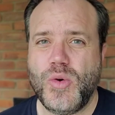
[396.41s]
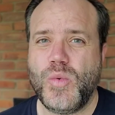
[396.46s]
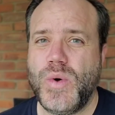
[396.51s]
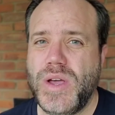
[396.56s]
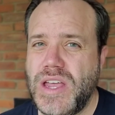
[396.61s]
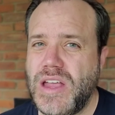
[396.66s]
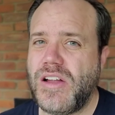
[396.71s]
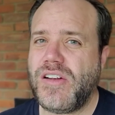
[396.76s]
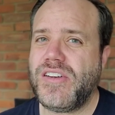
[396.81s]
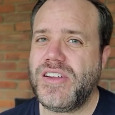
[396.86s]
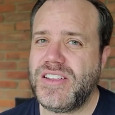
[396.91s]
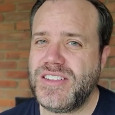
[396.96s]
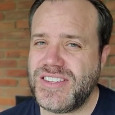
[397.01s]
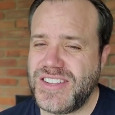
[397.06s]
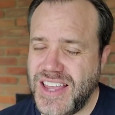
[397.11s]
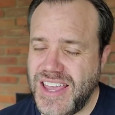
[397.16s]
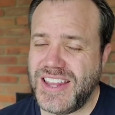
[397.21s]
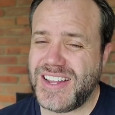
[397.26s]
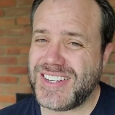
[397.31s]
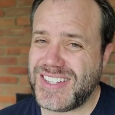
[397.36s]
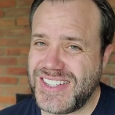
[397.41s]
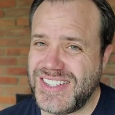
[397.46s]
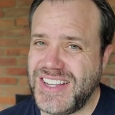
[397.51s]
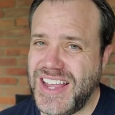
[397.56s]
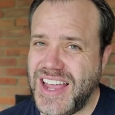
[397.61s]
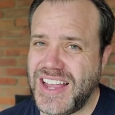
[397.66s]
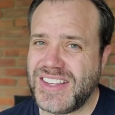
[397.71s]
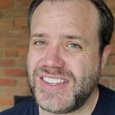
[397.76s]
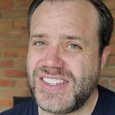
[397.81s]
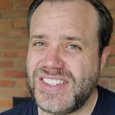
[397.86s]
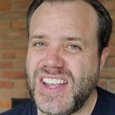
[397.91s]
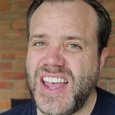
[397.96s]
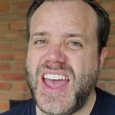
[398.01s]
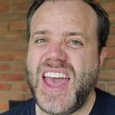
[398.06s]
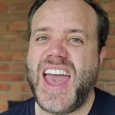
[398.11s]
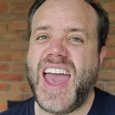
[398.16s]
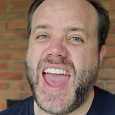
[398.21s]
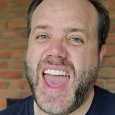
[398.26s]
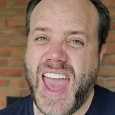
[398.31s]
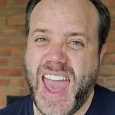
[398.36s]
we are, as in a sense,
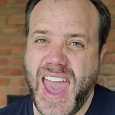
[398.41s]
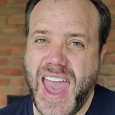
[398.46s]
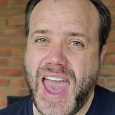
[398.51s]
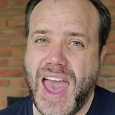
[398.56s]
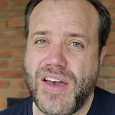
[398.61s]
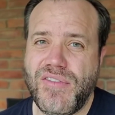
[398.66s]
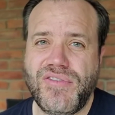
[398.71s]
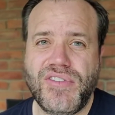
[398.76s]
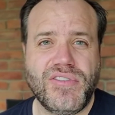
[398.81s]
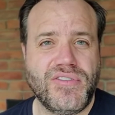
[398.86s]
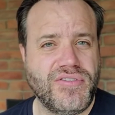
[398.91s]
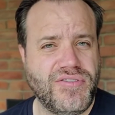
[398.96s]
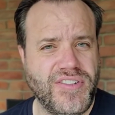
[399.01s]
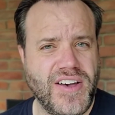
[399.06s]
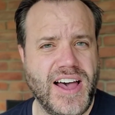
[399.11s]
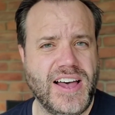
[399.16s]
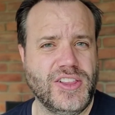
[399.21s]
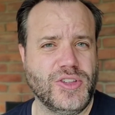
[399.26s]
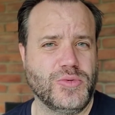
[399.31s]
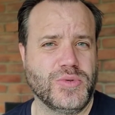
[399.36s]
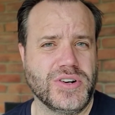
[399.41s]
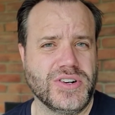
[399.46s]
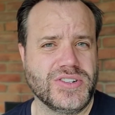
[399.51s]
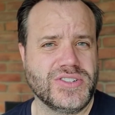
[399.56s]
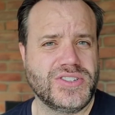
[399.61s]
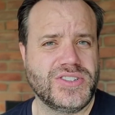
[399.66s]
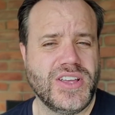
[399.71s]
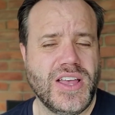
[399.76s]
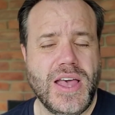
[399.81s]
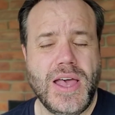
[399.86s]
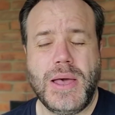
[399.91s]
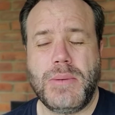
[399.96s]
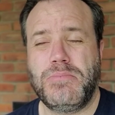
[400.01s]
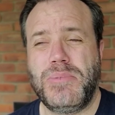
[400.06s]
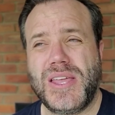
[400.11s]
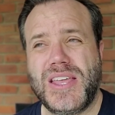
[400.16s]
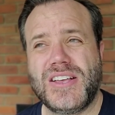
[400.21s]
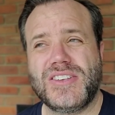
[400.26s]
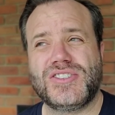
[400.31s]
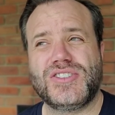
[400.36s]
half followers
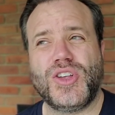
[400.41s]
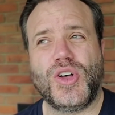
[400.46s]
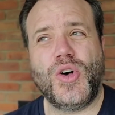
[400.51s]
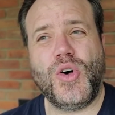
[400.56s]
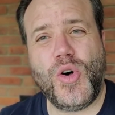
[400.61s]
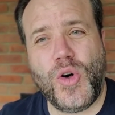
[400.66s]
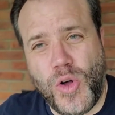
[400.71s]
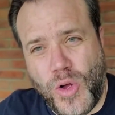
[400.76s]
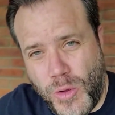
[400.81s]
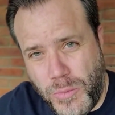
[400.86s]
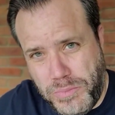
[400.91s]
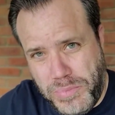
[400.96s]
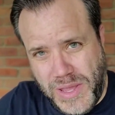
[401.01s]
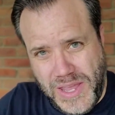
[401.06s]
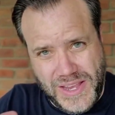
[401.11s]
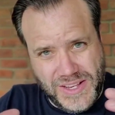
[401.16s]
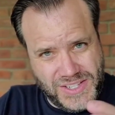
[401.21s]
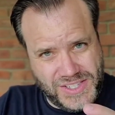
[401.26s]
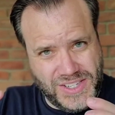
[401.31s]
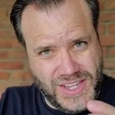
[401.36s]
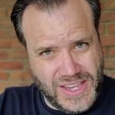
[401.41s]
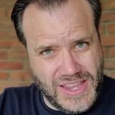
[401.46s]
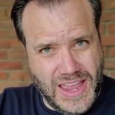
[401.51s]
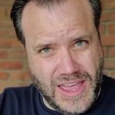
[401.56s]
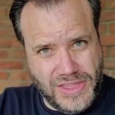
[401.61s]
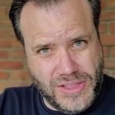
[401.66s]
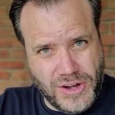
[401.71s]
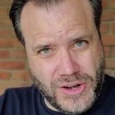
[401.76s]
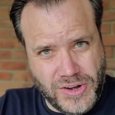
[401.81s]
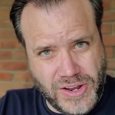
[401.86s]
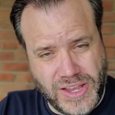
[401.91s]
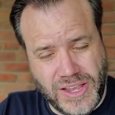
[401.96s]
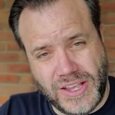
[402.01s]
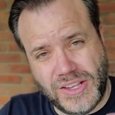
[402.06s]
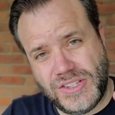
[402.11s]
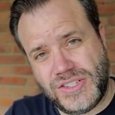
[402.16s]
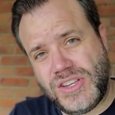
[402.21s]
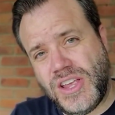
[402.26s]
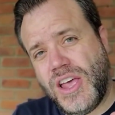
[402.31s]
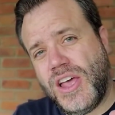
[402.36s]
because the whole piece together
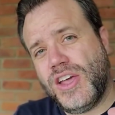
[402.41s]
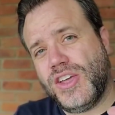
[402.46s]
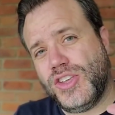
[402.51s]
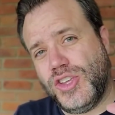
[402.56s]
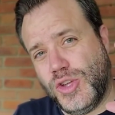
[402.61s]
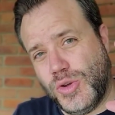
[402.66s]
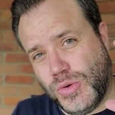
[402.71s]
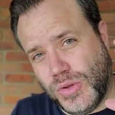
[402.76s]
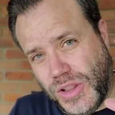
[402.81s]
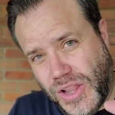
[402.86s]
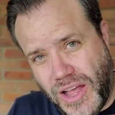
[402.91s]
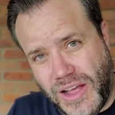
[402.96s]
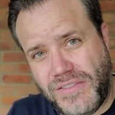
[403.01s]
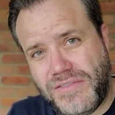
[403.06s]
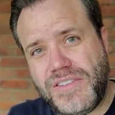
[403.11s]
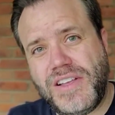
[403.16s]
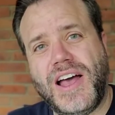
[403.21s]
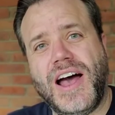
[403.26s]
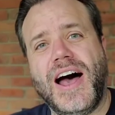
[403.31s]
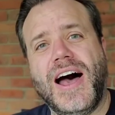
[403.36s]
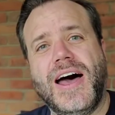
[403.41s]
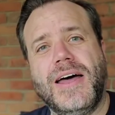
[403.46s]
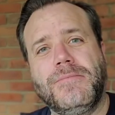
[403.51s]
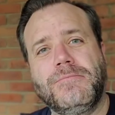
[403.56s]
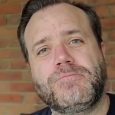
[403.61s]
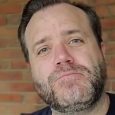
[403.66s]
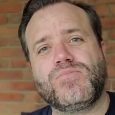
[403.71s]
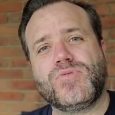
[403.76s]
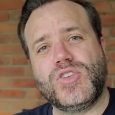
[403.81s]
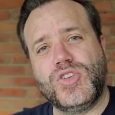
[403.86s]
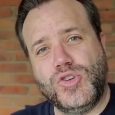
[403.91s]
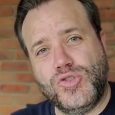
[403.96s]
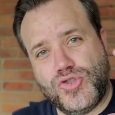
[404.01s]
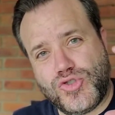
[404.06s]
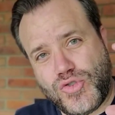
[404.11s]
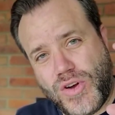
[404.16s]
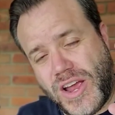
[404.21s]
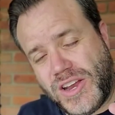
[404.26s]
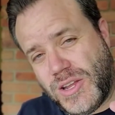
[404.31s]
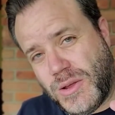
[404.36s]
is you love God you
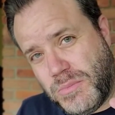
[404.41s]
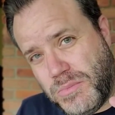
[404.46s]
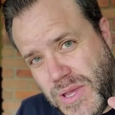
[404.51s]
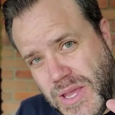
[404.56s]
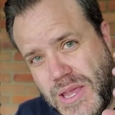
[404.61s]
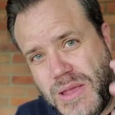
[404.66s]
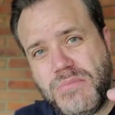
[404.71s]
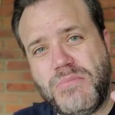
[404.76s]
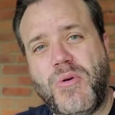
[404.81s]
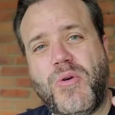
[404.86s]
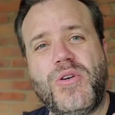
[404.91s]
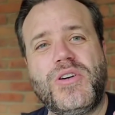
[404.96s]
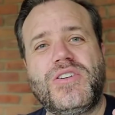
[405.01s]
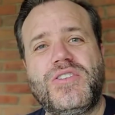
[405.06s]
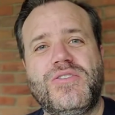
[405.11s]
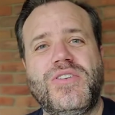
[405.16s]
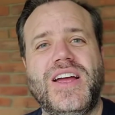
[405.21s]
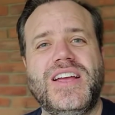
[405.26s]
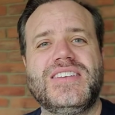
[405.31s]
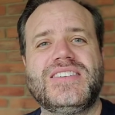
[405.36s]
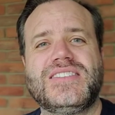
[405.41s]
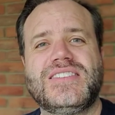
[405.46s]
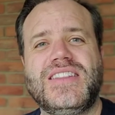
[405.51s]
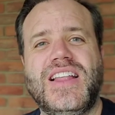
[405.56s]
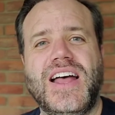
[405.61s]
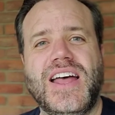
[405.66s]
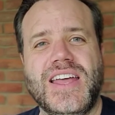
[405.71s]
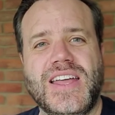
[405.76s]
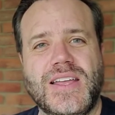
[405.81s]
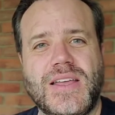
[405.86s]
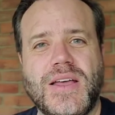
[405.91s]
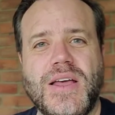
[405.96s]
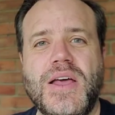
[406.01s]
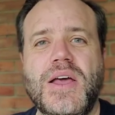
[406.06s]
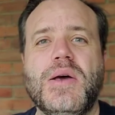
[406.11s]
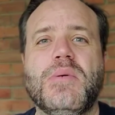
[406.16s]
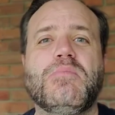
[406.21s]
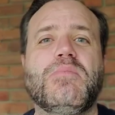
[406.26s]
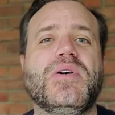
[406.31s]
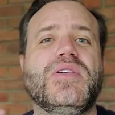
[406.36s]
try to be more Christ-like,
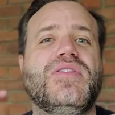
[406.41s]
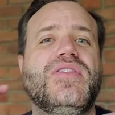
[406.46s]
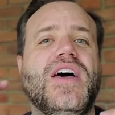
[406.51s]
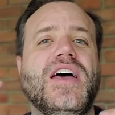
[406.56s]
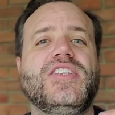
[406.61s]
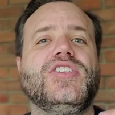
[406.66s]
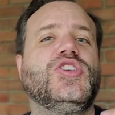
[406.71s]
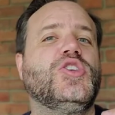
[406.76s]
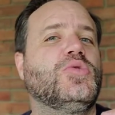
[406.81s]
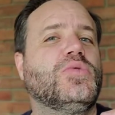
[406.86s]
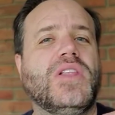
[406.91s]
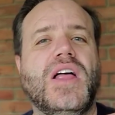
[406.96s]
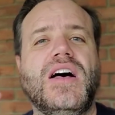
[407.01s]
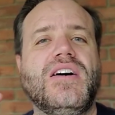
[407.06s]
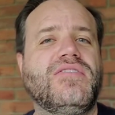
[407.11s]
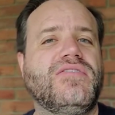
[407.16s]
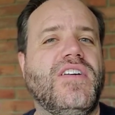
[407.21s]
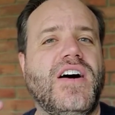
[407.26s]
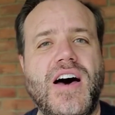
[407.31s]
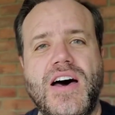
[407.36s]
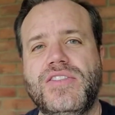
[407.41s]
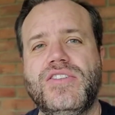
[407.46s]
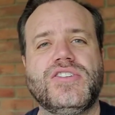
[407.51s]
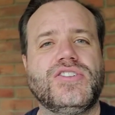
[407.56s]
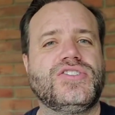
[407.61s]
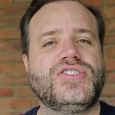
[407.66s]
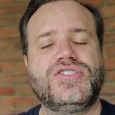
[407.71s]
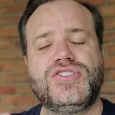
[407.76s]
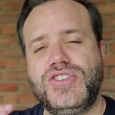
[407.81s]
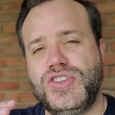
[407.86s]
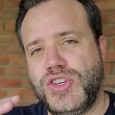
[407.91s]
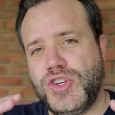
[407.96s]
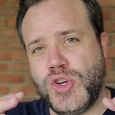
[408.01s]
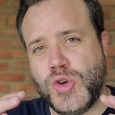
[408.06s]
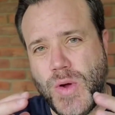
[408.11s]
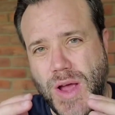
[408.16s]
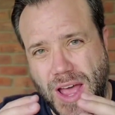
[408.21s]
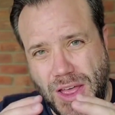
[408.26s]
but then you love others too.